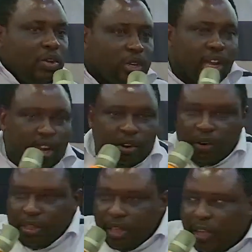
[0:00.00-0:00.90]
as new
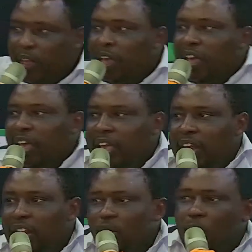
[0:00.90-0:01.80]
technology
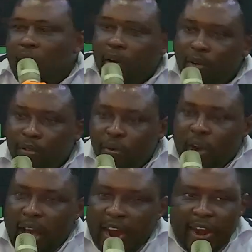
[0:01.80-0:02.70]
in the world of
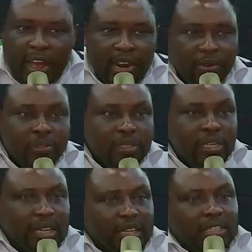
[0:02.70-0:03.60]
Uganda, and you
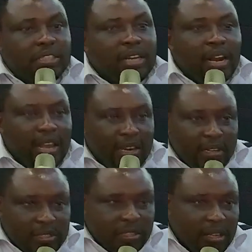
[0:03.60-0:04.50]
think it is the
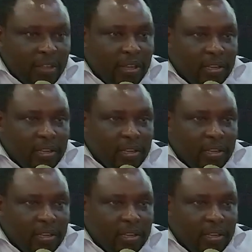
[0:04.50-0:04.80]
latest,